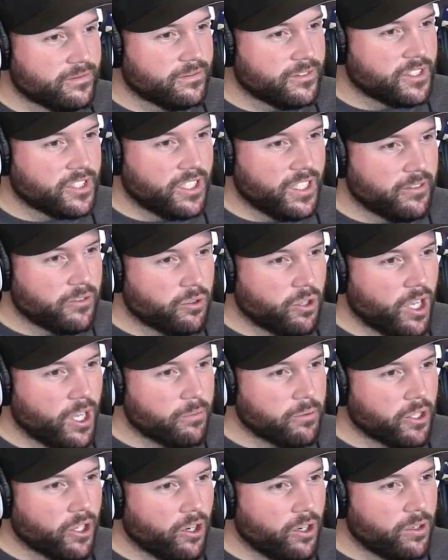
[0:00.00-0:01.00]
Still haven't
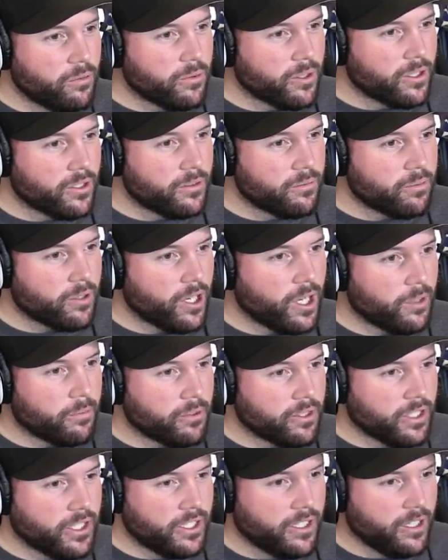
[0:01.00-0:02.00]
robbed a homer
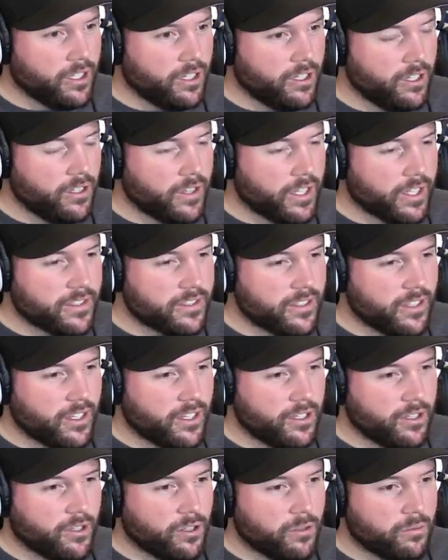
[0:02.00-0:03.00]
properly. And oh, that's not
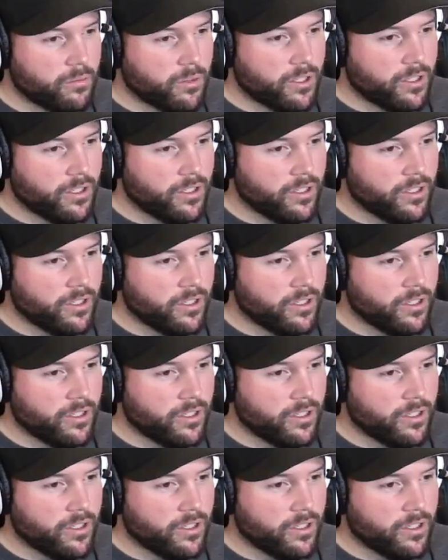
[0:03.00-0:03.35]
a homer. Wood on